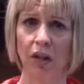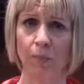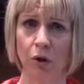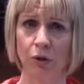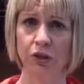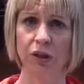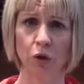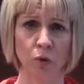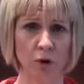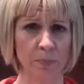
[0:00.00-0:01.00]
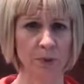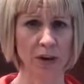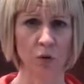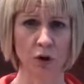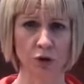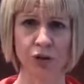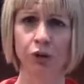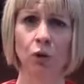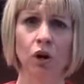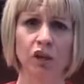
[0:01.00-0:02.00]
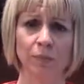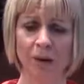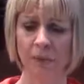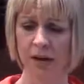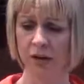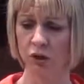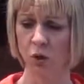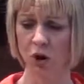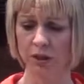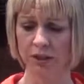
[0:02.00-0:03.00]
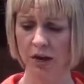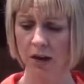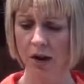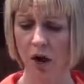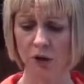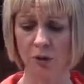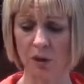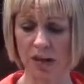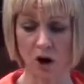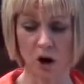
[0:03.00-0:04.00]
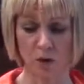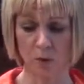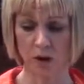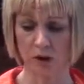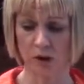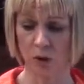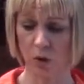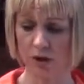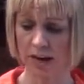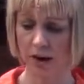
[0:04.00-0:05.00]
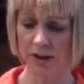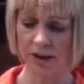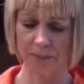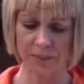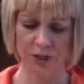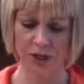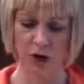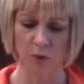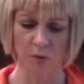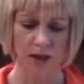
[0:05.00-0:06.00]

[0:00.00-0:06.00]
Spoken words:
at most big grocery stores, big box stores. Also a lot of hardware stores carry them. So